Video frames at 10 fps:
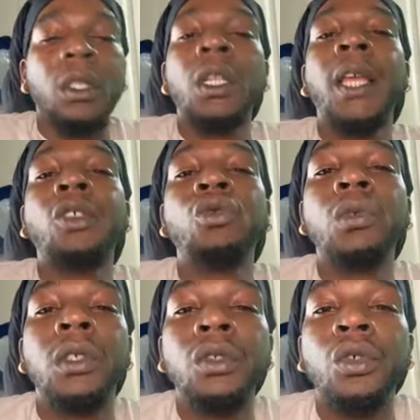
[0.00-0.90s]
like you
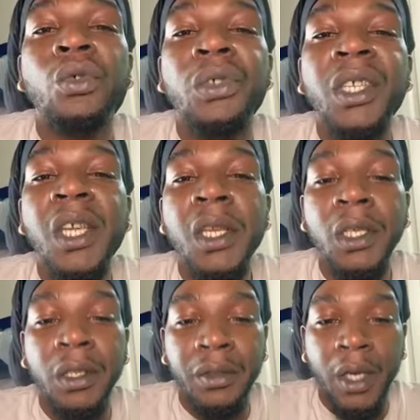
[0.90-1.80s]
can do
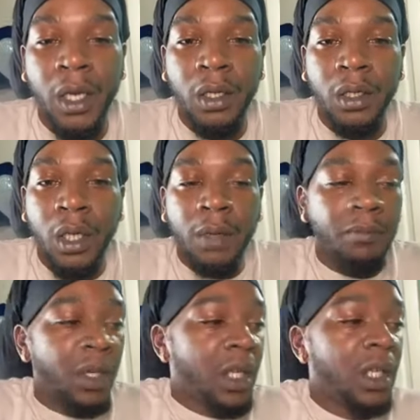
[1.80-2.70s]
anything
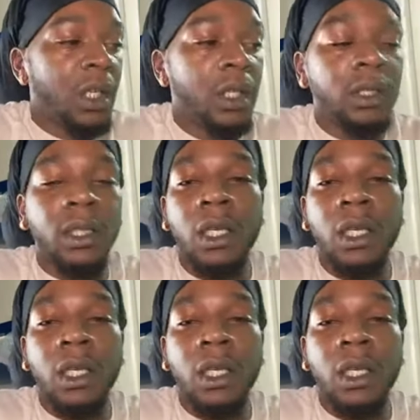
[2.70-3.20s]
because